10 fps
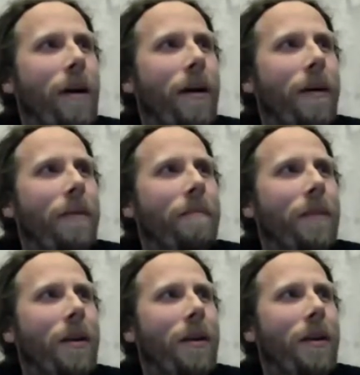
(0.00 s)
Um,
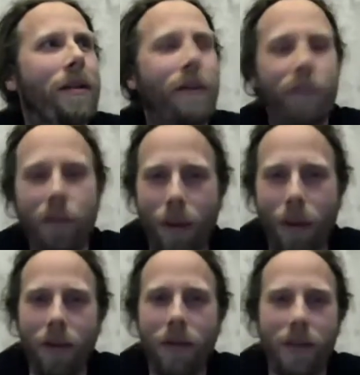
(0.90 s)
different
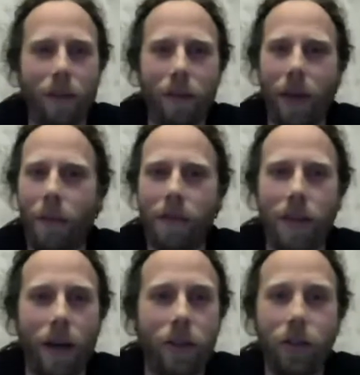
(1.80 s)
periods. Sometimes
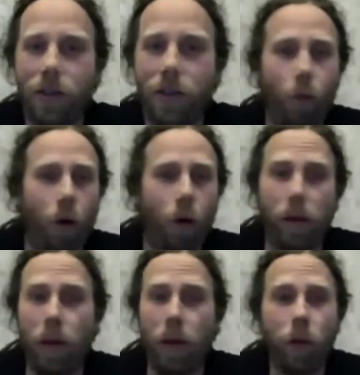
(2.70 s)
I work a
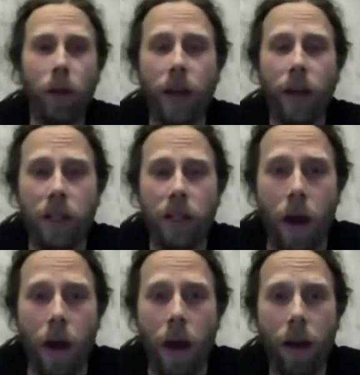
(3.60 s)
lot with
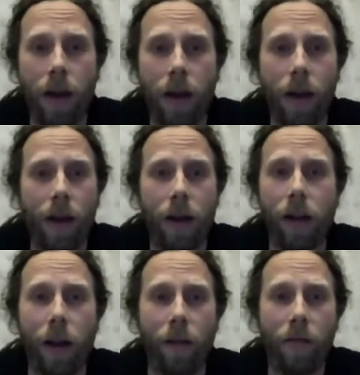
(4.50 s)
HMI and I
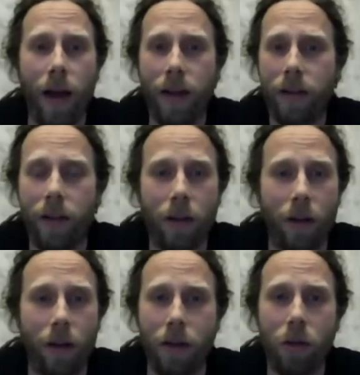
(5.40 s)
love that and
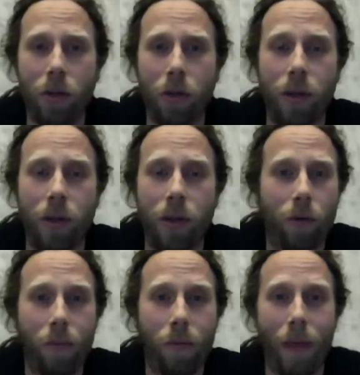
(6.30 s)
I shoot with that
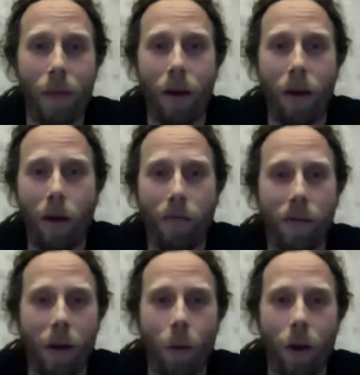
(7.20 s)
for maybe half a
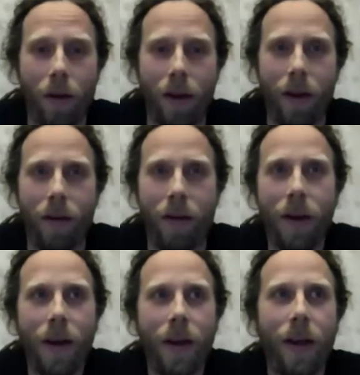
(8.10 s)
year, one year,
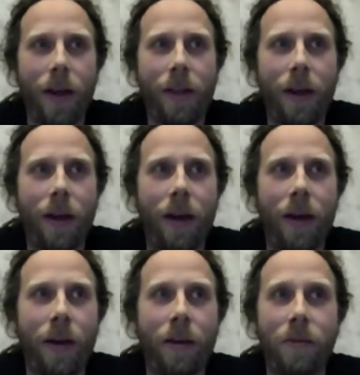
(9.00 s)
and then
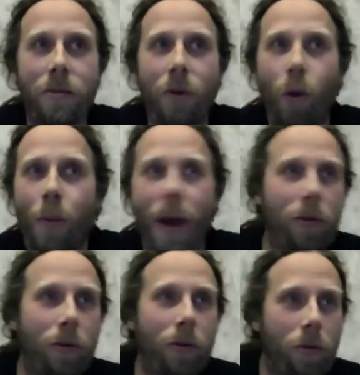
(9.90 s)
I go back
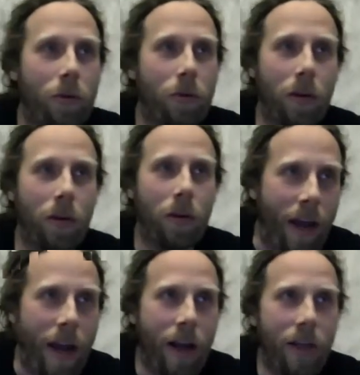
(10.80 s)
to shoot a lot of
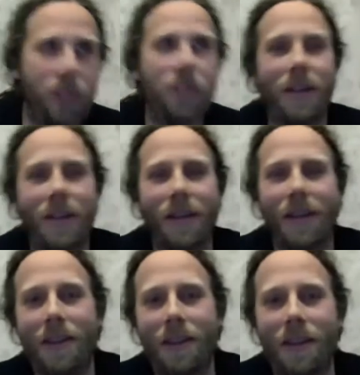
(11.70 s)
flash.
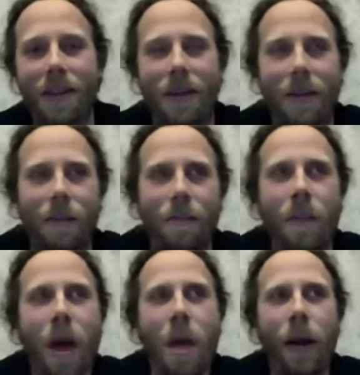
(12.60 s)
And
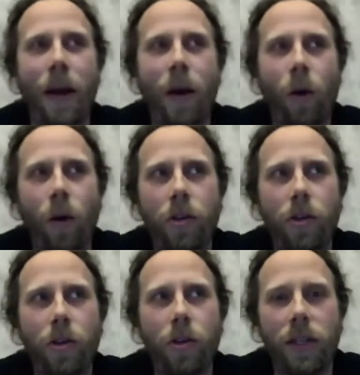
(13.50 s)
but I
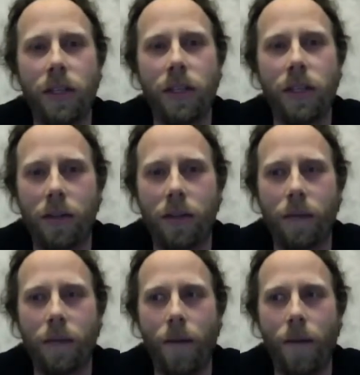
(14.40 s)
usually set
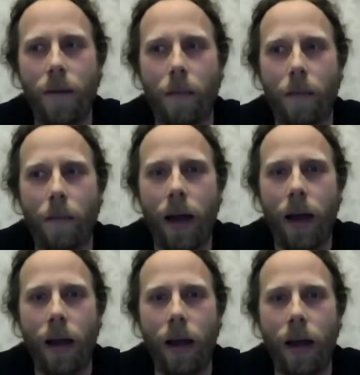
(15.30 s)
my
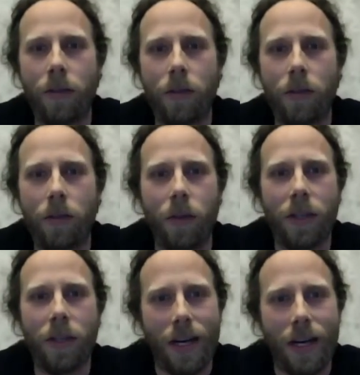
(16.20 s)
light so it
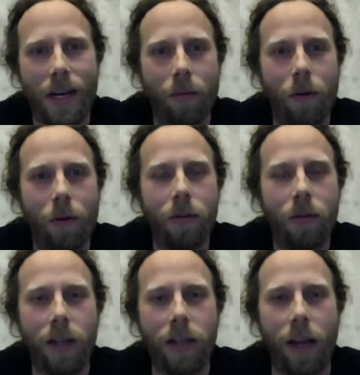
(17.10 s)
kind of looks
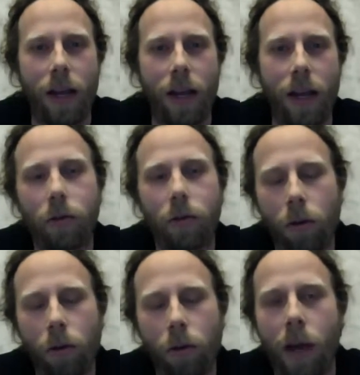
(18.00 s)
like daylight, not
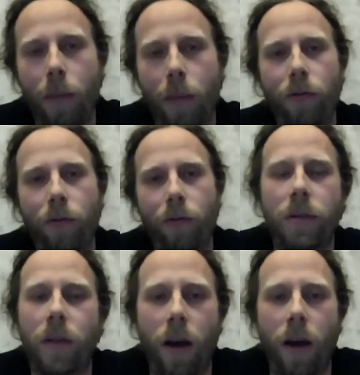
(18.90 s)
all the time, of course.
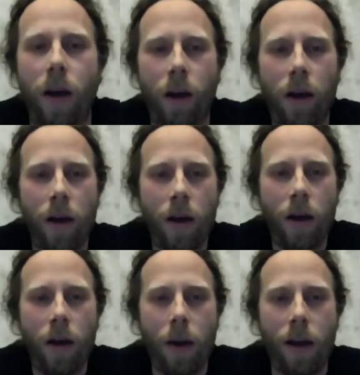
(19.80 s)
Uh,
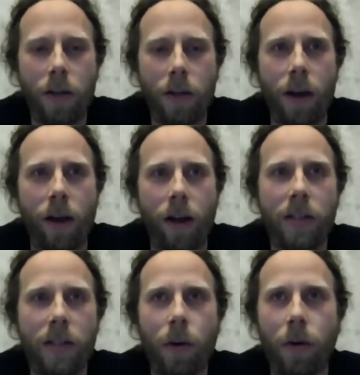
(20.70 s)
but I try. Let's
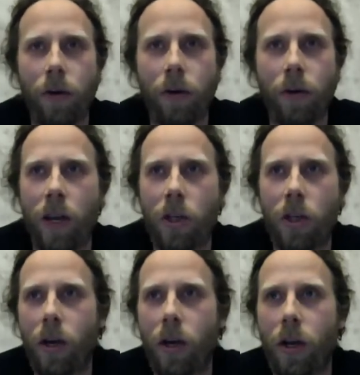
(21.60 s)
say we're on a
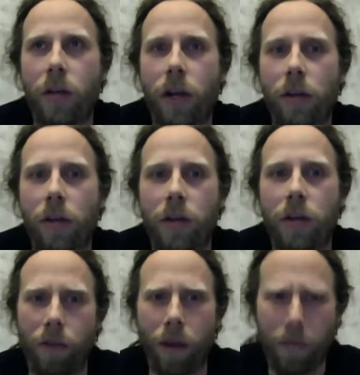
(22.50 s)
location, a hotel or something.